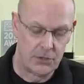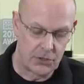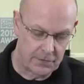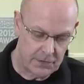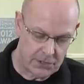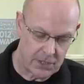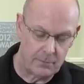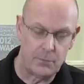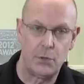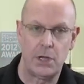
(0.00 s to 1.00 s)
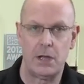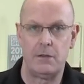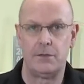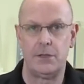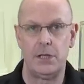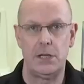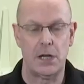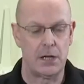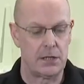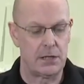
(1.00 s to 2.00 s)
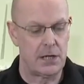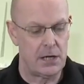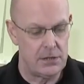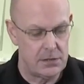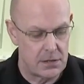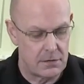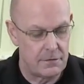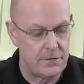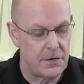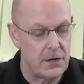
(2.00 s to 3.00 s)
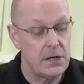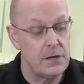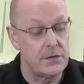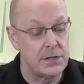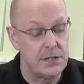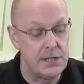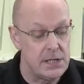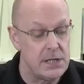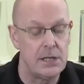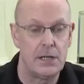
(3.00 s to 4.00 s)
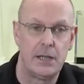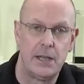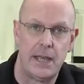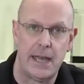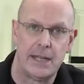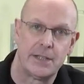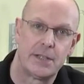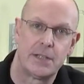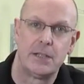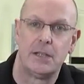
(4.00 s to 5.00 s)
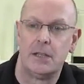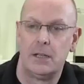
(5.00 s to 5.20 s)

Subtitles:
So first up we have the Canon 5DS.